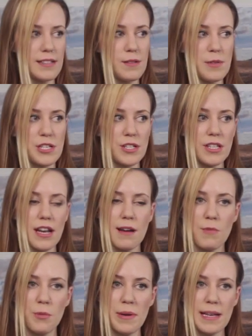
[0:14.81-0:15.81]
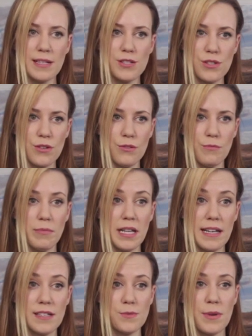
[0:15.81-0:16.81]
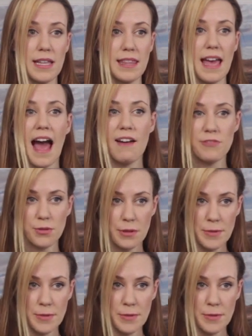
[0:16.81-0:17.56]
exhibition that I'm opening soon plays with after